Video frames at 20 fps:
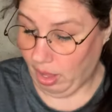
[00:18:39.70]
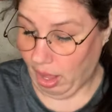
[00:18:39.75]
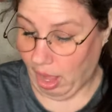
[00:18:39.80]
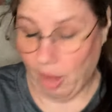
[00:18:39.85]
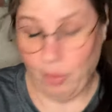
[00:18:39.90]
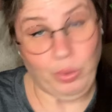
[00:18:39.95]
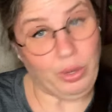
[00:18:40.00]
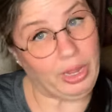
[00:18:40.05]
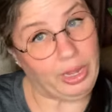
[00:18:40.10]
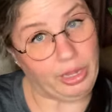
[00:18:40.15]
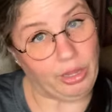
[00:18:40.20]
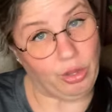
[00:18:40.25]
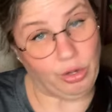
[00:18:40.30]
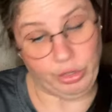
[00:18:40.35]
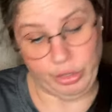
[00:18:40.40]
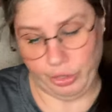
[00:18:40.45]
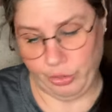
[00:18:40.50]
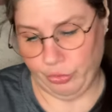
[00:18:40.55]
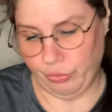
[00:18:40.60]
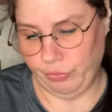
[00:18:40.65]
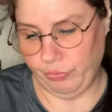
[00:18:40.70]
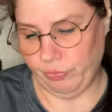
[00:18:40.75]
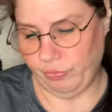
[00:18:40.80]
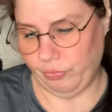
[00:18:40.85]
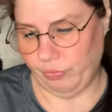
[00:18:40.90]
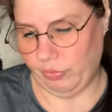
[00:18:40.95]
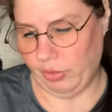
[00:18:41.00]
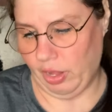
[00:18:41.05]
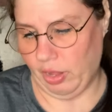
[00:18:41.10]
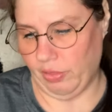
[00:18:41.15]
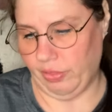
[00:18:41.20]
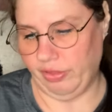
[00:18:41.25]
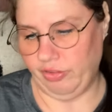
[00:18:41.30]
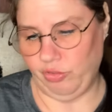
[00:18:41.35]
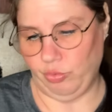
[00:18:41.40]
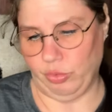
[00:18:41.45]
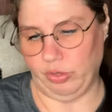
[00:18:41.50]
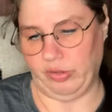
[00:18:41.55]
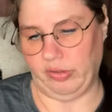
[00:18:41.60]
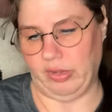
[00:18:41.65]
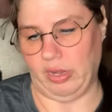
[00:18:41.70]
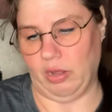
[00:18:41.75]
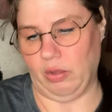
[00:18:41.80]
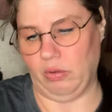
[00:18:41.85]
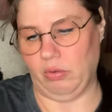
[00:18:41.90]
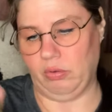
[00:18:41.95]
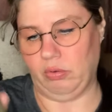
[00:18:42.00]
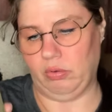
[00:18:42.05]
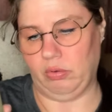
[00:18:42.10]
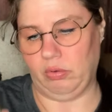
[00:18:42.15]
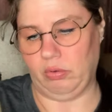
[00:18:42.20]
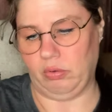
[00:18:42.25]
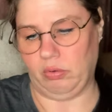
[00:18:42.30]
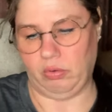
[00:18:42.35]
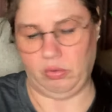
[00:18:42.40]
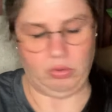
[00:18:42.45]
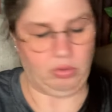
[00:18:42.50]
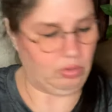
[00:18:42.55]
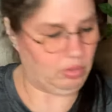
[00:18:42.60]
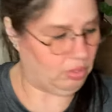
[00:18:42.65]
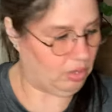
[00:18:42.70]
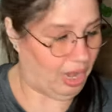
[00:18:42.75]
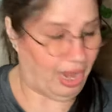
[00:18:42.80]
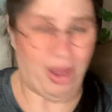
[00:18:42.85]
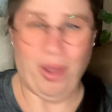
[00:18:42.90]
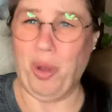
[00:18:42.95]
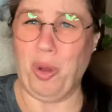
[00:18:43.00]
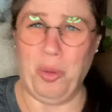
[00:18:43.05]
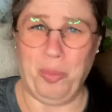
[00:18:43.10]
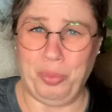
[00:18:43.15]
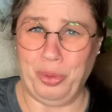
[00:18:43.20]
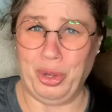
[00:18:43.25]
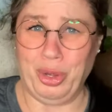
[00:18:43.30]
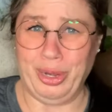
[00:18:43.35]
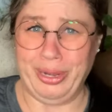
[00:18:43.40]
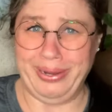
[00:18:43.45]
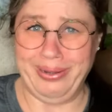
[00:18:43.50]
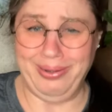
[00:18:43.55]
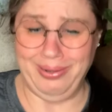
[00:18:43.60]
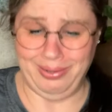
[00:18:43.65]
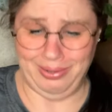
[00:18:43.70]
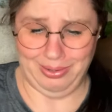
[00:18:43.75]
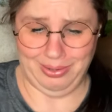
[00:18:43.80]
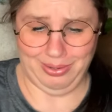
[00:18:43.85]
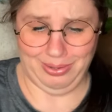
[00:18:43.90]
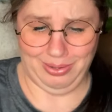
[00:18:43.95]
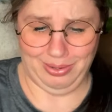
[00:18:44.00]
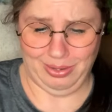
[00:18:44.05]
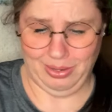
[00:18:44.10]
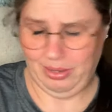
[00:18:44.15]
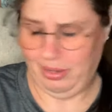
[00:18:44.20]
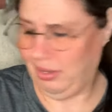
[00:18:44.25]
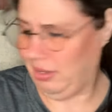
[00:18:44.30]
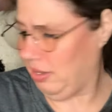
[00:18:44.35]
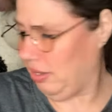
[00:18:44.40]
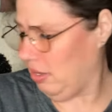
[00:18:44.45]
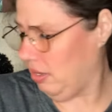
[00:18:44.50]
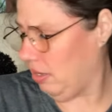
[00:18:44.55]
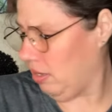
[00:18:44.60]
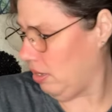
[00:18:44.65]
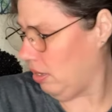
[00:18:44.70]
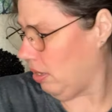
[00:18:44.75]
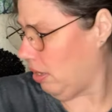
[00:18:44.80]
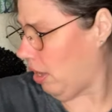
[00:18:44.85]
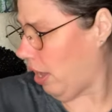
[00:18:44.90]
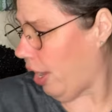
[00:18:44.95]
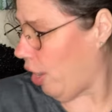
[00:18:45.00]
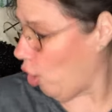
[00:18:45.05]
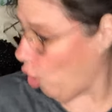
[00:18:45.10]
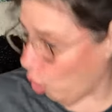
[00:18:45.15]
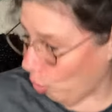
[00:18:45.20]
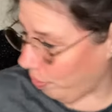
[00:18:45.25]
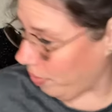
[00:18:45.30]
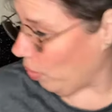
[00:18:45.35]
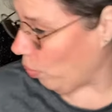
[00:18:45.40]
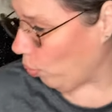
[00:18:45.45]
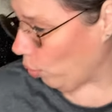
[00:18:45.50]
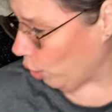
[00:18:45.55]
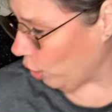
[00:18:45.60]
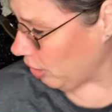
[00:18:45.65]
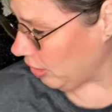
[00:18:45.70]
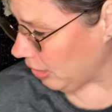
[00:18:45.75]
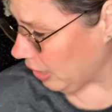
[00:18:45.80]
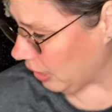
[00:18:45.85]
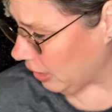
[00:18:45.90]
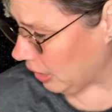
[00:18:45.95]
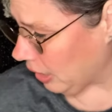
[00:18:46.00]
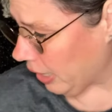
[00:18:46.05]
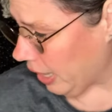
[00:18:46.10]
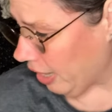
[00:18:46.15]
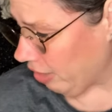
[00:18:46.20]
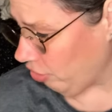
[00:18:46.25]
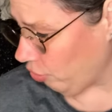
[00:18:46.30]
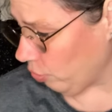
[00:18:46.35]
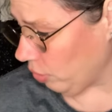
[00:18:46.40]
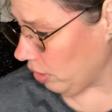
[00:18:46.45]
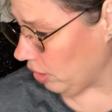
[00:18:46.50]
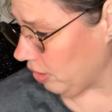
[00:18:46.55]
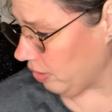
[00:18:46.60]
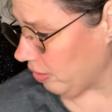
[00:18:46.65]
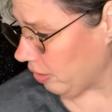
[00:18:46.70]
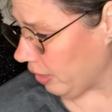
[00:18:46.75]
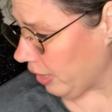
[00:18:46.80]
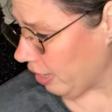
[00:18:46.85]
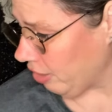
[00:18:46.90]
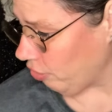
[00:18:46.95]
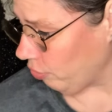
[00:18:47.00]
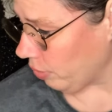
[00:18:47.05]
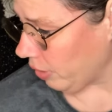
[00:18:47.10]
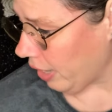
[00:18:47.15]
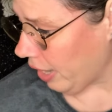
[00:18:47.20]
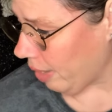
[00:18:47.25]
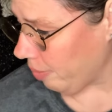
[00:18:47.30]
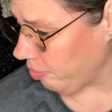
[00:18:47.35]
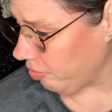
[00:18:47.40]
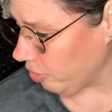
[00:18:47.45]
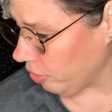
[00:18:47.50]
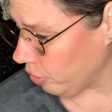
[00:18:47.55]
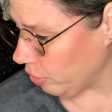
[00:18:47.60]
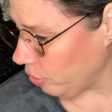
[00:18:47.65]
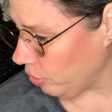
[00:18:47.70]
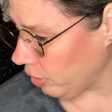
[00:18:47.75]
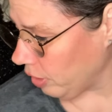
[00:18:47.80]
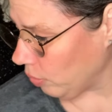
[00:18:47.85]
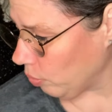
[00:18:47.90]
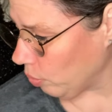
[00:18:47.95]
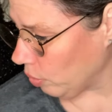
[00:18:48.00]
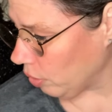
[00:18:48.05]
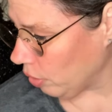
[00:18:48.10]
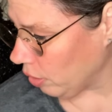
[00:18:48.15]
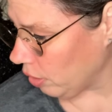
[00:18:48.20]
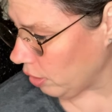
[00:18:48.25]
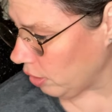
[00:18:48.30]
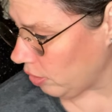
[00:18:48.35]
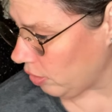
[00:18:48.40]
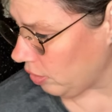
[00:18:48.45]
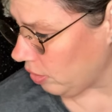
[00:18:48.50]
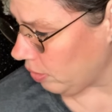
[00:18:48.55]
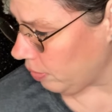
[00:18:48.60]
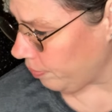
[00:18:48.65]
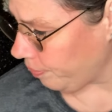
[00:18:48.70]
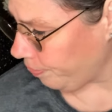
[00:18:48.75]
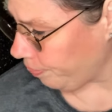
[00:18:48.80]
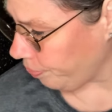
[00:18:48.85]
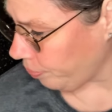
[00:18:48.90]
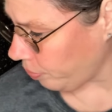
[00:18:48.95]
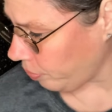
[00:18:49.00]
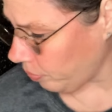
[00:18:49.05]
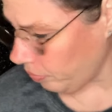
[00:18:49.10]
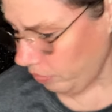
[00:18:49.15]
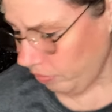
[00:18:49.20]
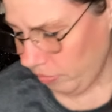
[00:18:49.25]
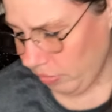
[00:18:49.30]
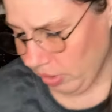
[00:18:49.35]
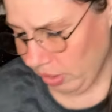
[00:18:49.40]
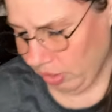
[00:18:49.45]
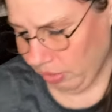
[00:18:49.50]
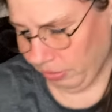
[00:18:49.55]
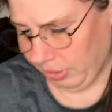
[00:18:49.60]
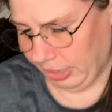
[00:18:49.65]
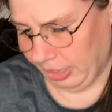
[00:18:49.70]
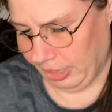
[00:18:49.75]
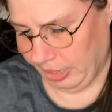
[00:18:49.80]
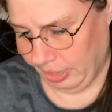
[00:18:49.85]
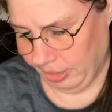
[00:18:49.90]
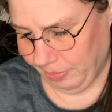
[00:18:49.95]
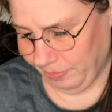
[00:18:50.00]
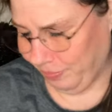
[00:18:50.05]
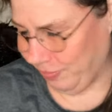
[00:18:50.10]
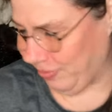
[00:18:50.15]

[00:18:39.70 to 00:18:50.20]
I will let y'all know how this works out. I hope good. I hope it works like the last one, because the last one absolutely worked. Okay.